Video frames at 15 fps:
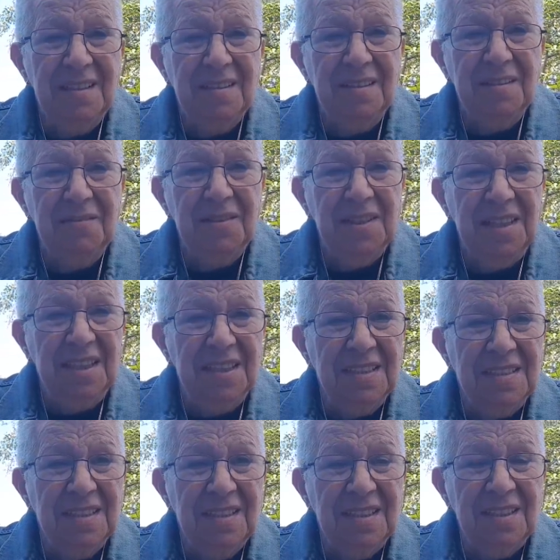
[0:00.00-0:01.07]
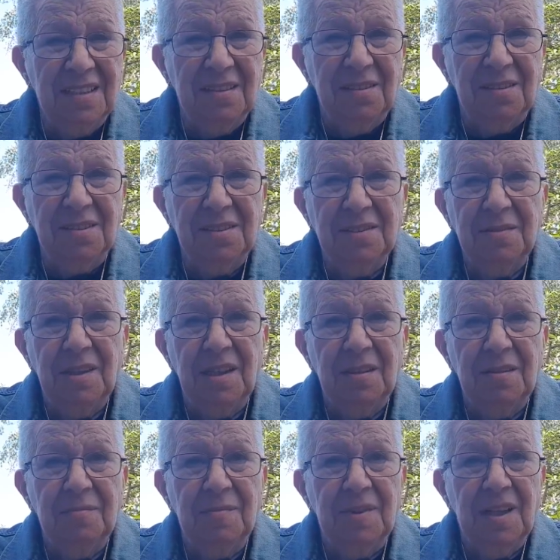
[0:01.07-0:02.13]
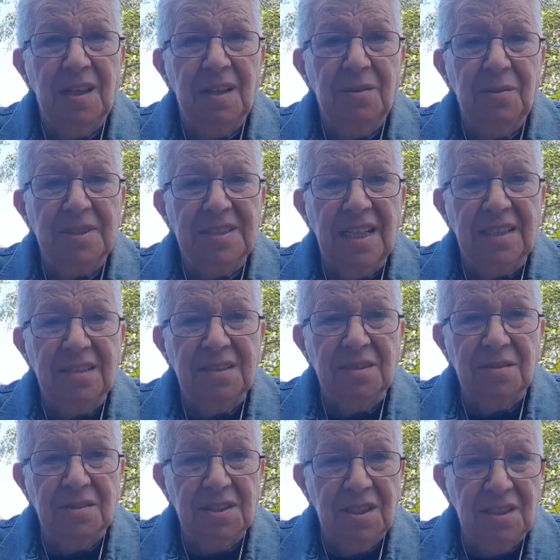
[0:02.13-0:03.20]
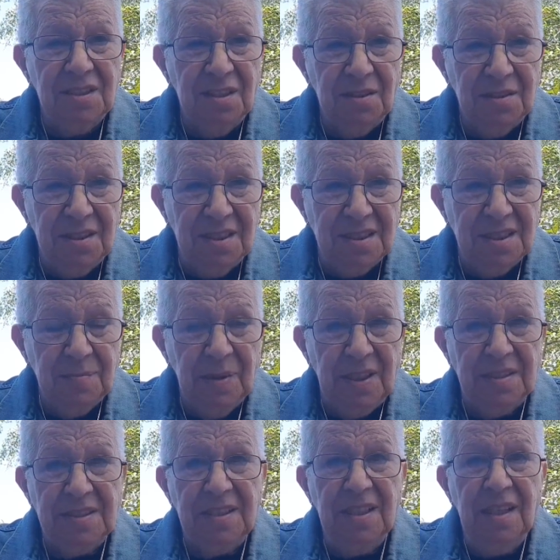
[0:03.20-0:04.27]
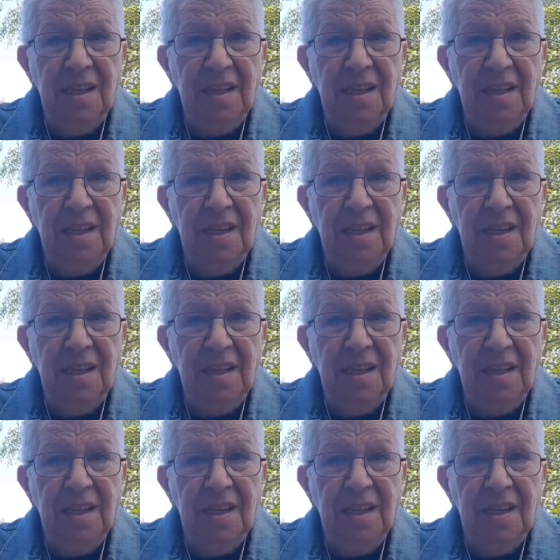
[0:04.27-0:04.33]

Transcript: If you think it's a little odd, I always had a sort of certain oddness about it.